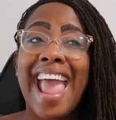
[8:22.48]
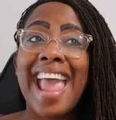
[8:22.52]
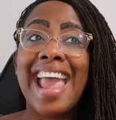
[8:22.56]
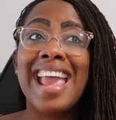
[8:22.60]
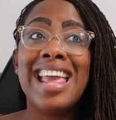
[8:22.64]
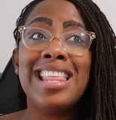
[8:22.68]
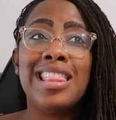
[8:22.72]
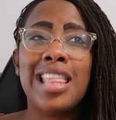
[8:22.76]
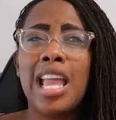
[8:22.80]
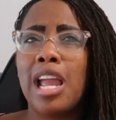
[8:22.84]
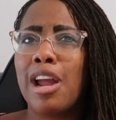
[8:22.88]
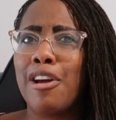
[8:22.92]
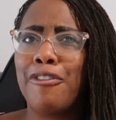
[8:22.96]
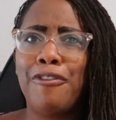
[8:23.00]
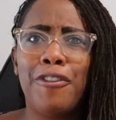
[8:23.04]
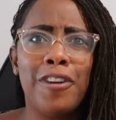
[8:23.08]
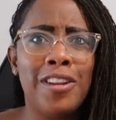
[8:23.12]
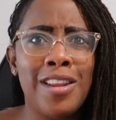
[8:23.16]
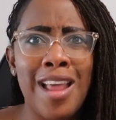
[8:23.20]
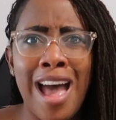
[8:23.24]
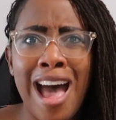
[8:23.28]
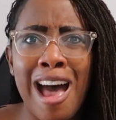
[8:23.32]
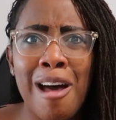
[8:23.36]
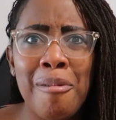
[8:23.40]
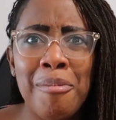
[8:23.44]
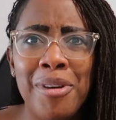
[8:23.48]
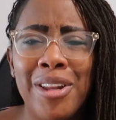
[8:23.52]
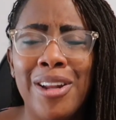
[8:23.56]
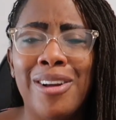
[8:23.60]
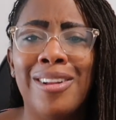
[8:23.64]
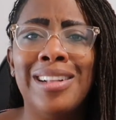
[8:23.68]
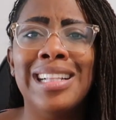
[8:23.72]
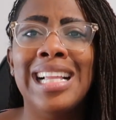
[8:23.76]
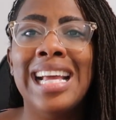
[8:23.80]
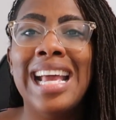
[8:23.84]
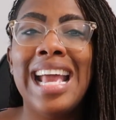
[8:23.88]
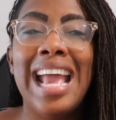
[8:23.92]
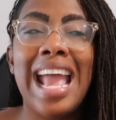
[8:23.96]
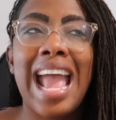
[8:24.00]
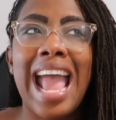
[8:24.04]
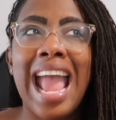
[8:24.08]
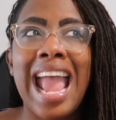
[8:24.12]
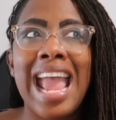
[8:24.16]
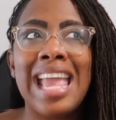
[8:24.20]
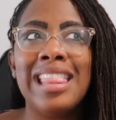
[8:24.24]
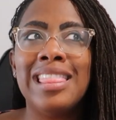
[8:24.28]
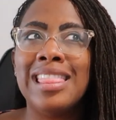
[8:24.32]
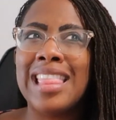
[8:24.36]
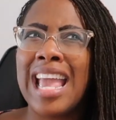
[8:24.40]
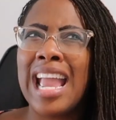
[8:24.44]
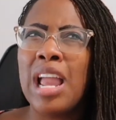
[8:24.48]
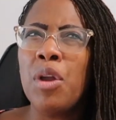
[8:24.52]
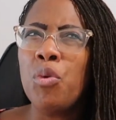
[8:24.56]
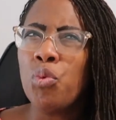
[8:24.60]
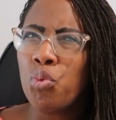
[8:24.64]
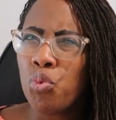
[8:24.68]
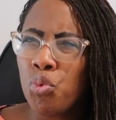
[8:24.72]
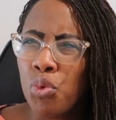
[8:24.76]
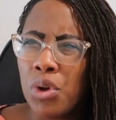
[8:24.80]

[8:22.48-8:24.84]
and they are phenomenal and they